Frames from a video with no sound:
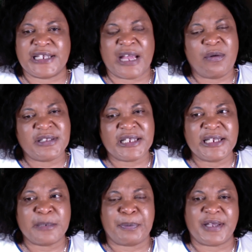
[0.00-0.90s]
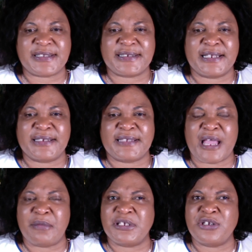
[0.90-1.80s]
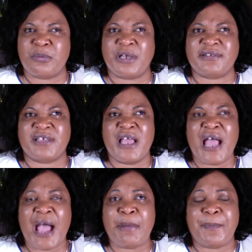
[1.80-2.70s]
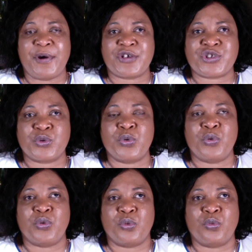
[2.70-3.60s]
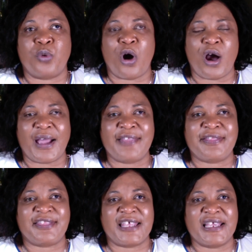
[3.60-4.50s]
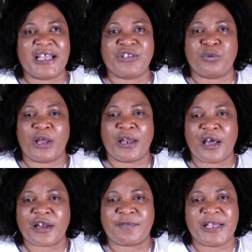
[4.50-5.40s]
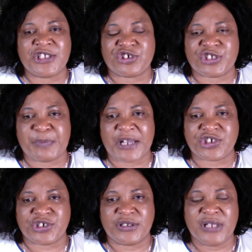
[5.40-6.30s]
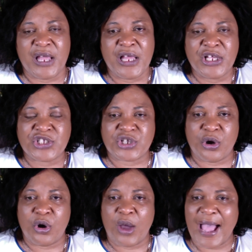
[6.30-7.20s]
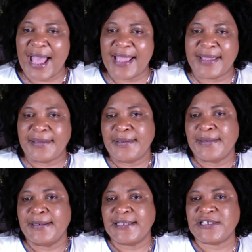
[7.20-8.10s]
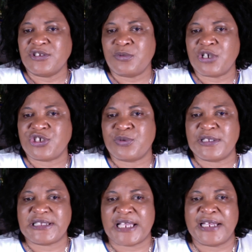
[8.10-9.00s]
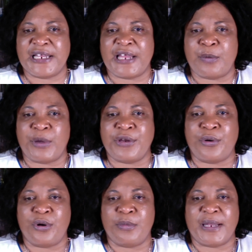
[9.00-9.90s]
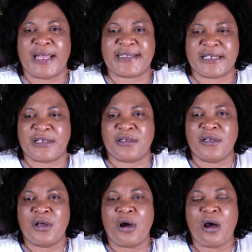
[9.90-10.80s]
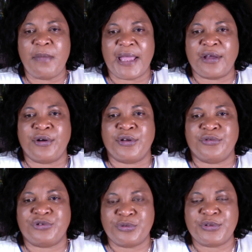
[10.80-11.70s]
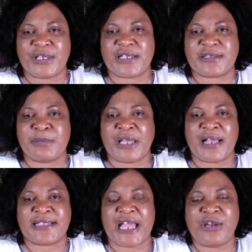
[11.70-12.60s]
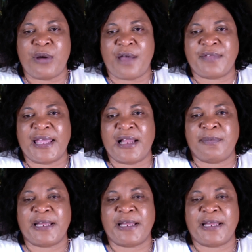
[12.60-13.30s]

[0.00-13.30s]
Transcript: I was a little puzzled at the time, but I'm a person who walk and think and do a lot of introspection. So I listened to what she was saying, and I went home and I said, how am I going to do this? Because I don't have the help.